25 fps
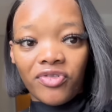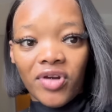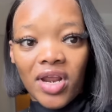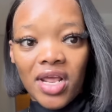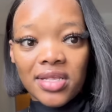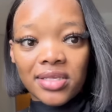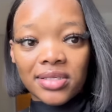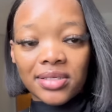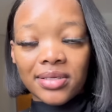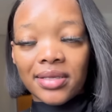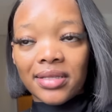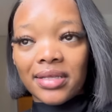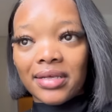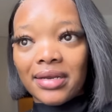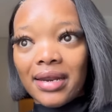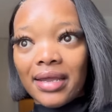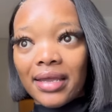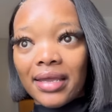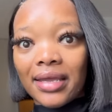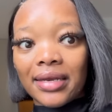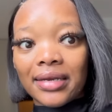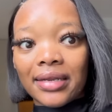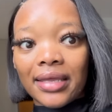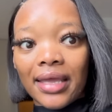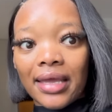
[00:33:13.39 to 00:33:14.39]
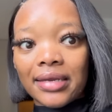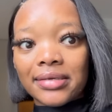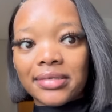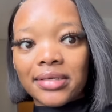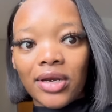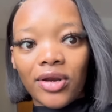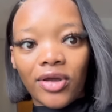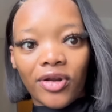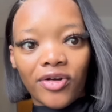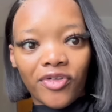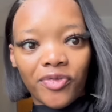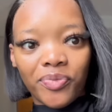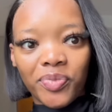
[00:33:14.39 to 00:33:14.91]
friends so that I can get a
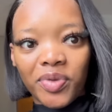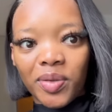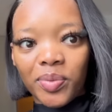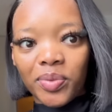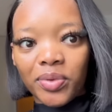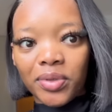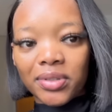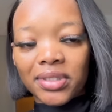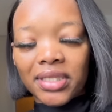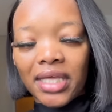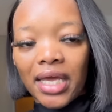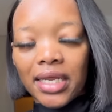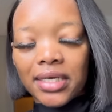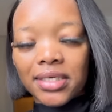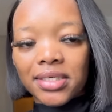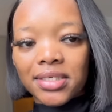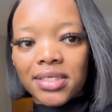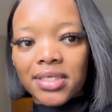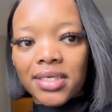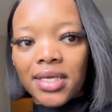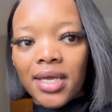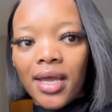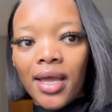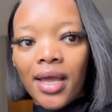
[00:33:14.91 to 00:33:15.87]
lot of people that